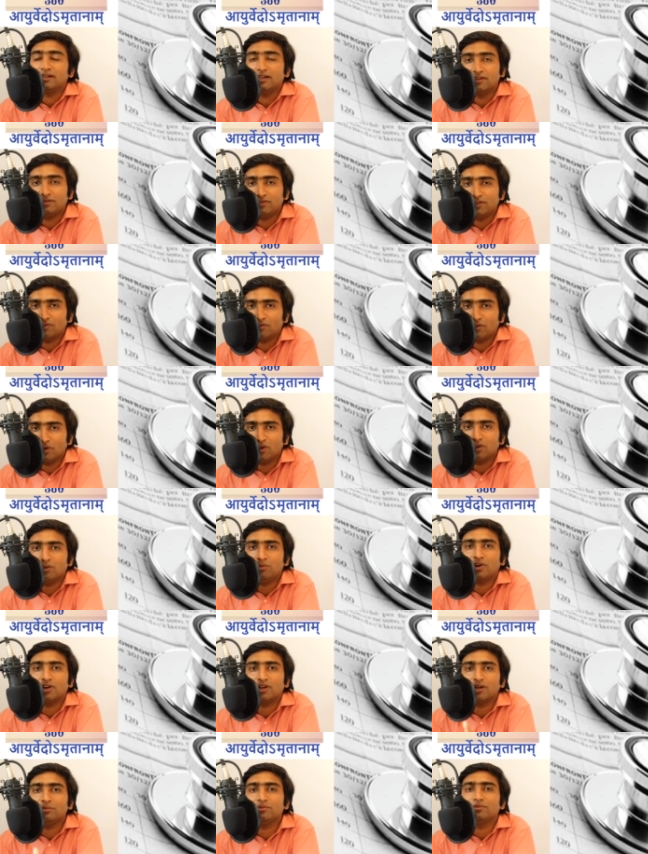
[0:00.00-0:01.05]
If you follow
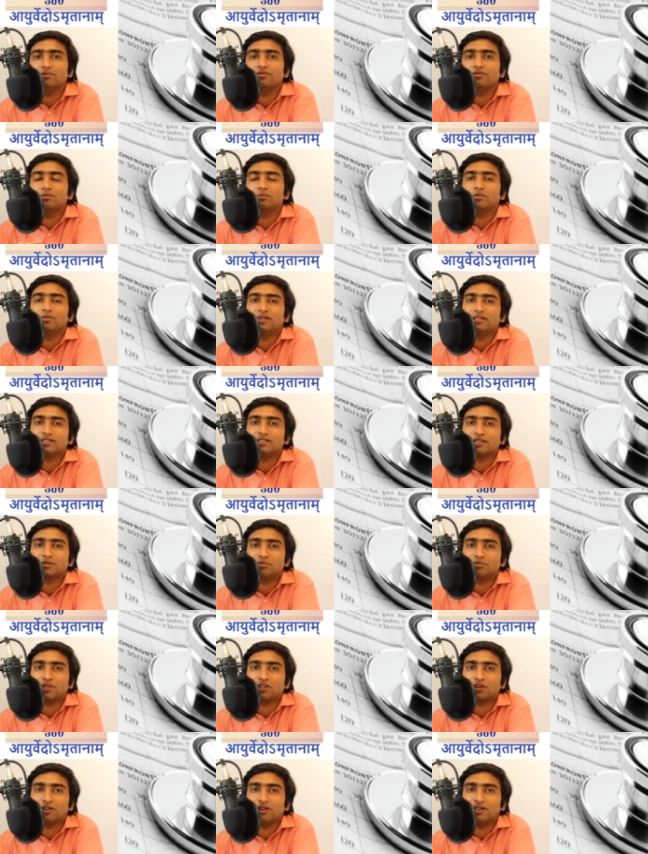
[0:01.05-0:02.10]
modern research
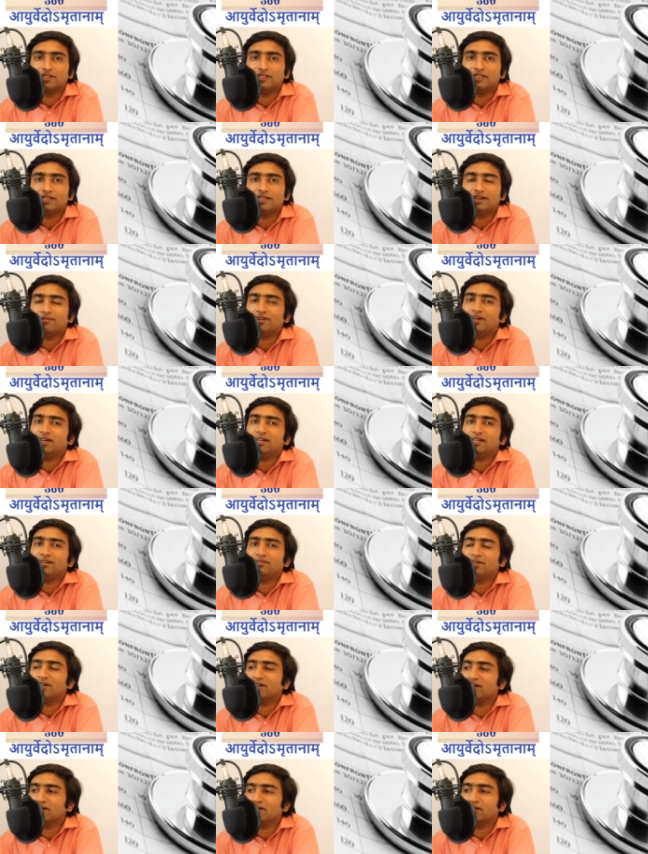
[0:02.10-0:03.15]
methodology, definitely
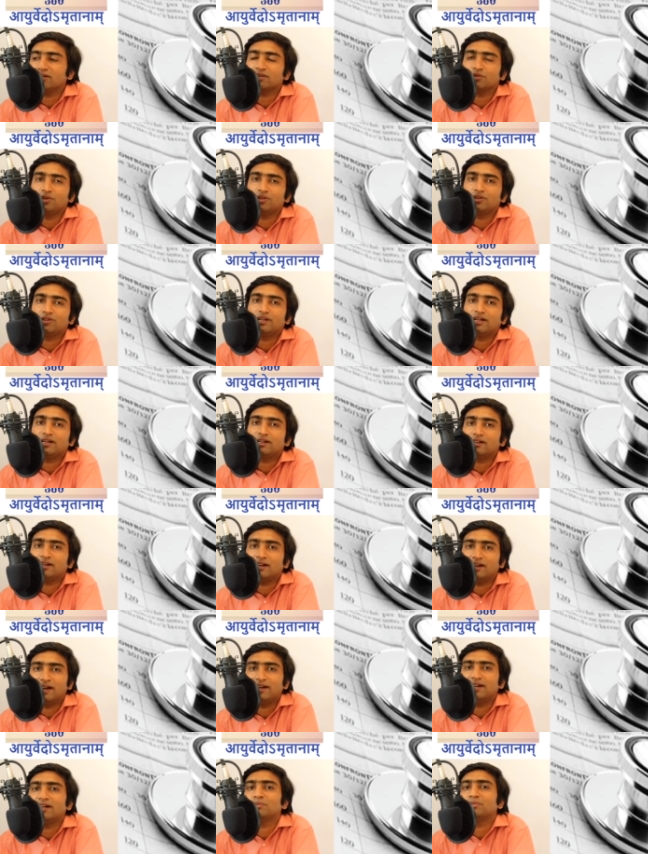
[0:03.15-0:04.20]
we are not going to
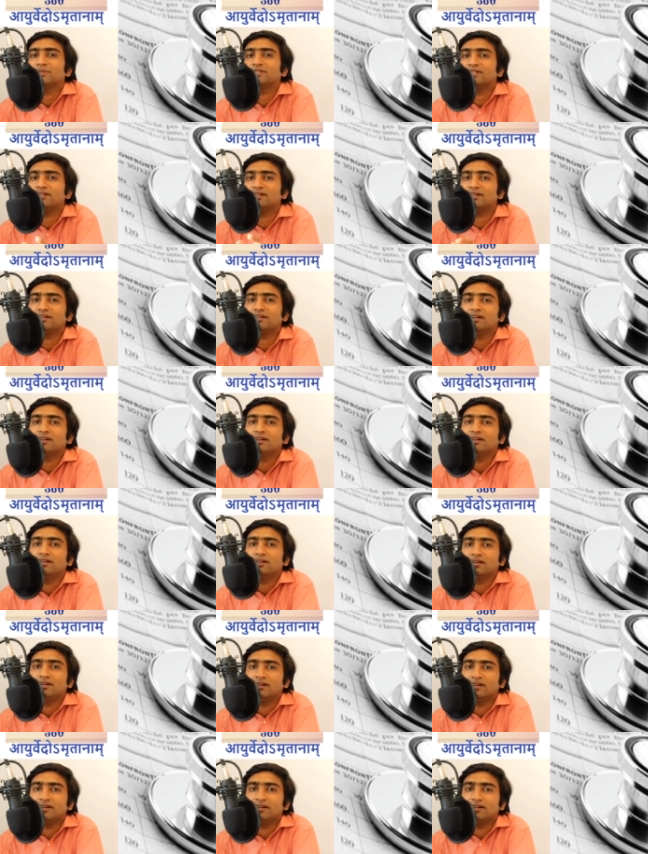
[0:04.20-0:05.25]
get 100%,
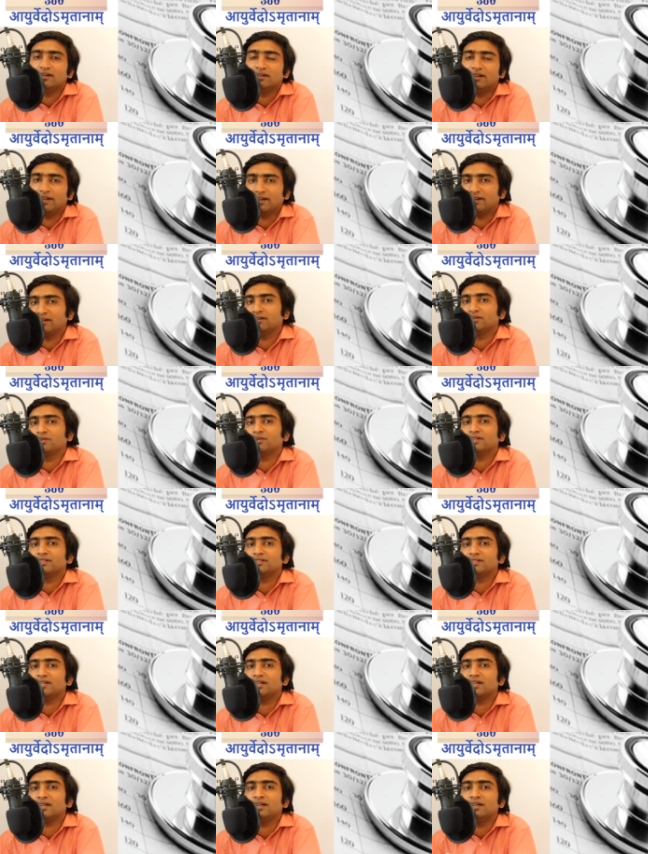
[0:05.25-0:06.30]
uh, like you can
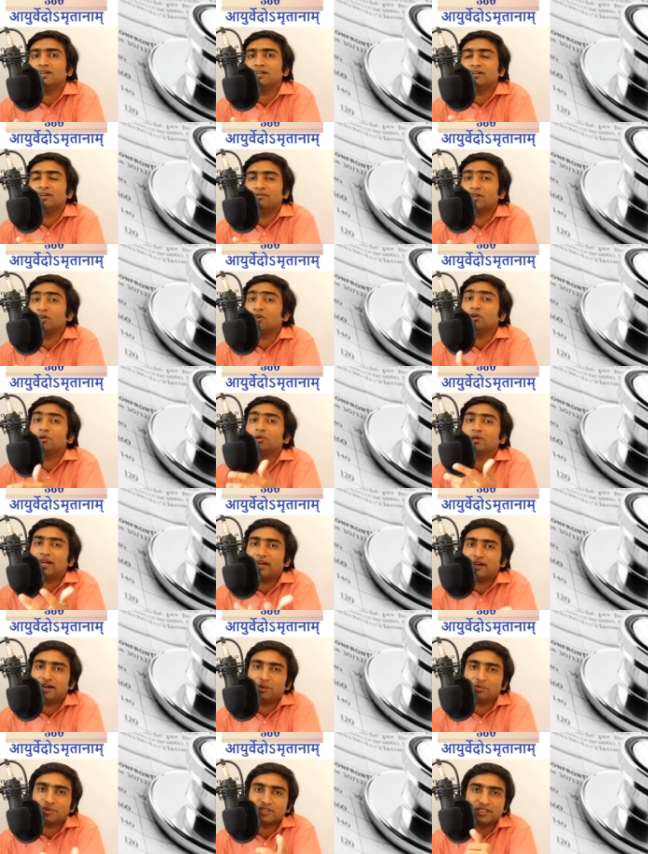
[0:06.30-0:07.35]
say, we are not doing
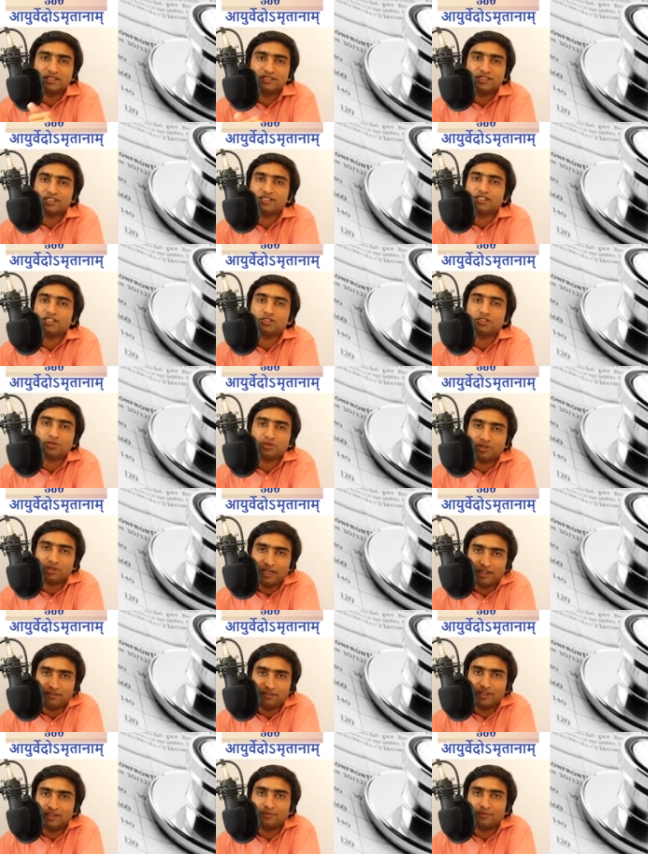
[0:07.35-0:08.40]
100% justice to
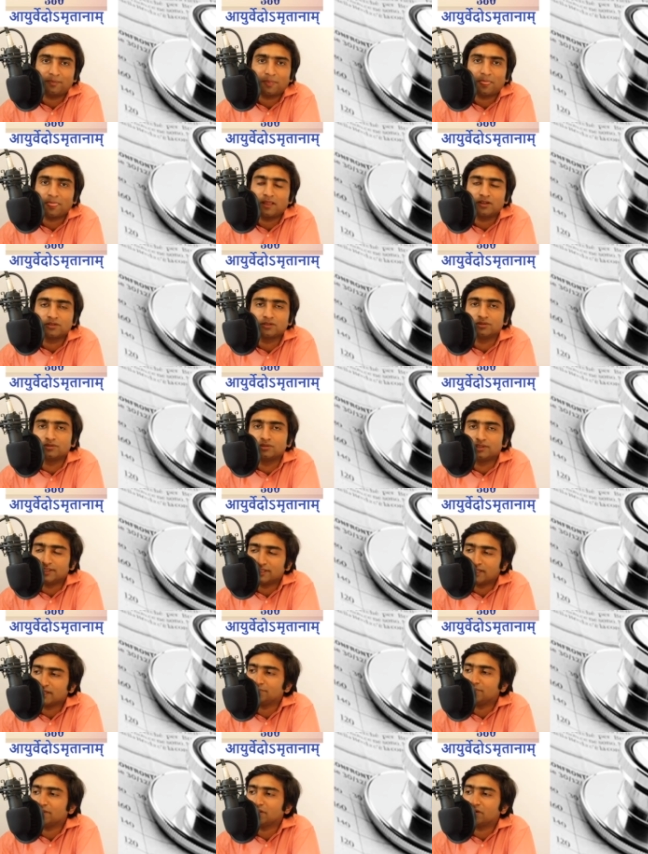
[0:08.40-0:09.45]
Ayurveda. So
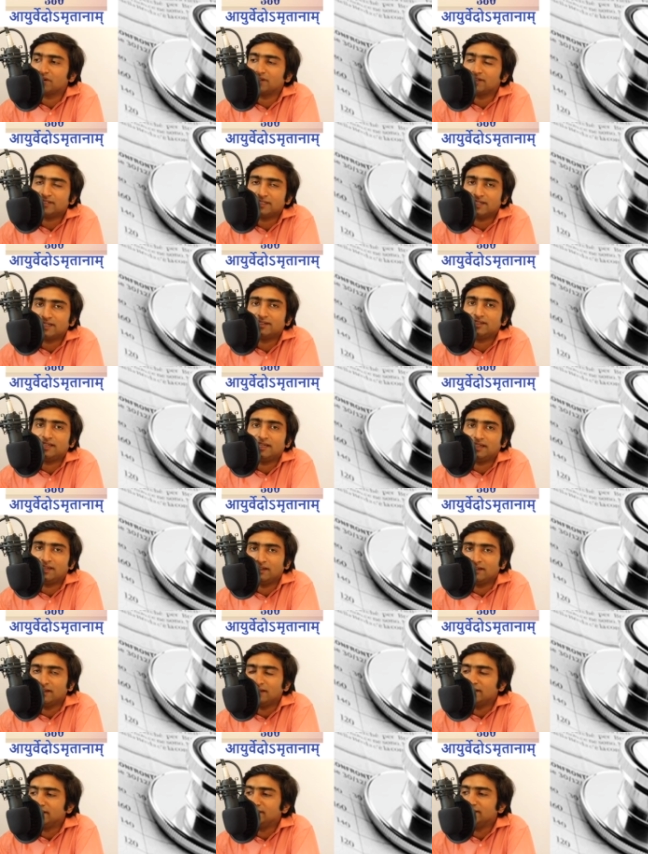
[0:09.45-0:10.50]
research methodology and the
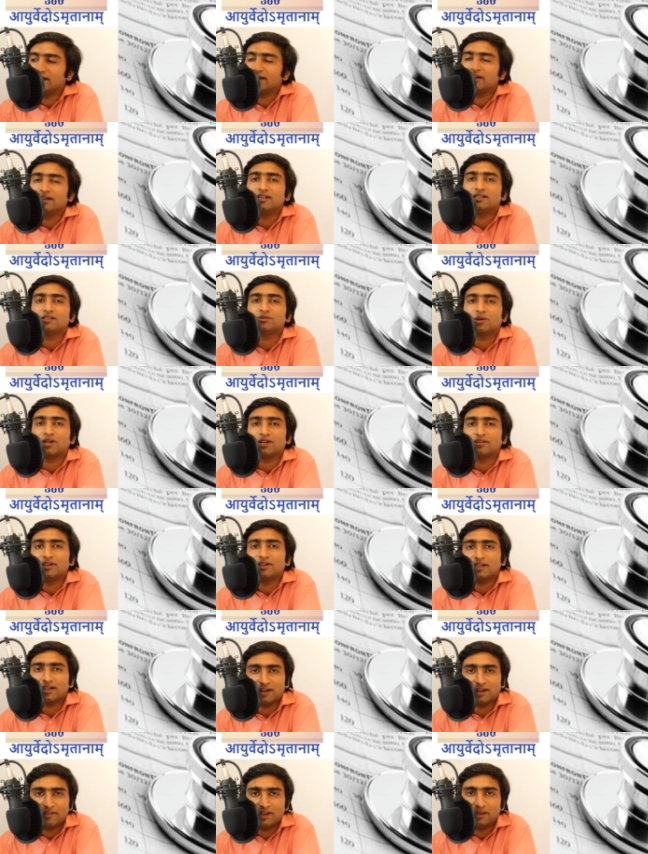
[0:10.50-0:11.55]
journals, whatever
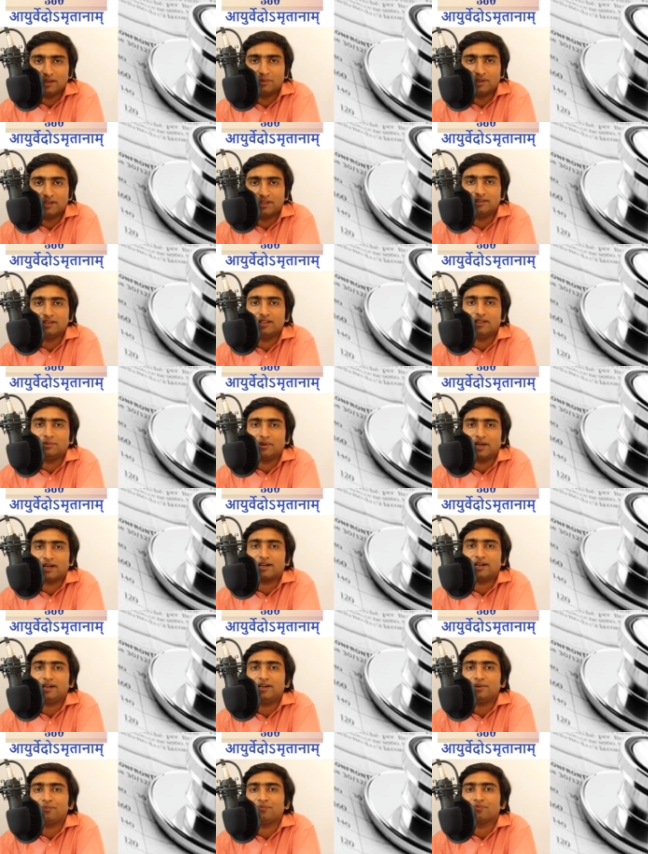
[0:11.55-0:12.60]
are available in the
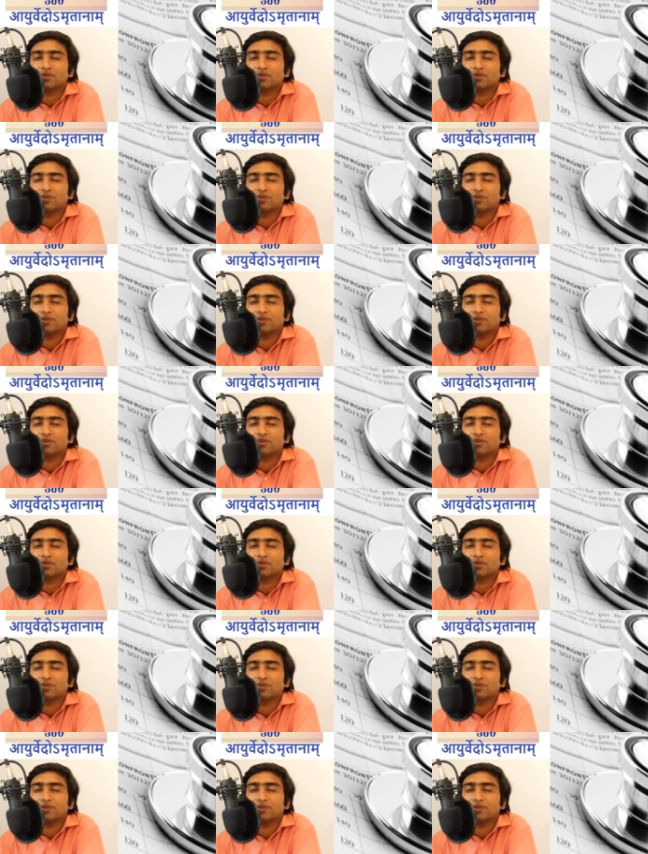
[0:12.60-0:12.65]
market.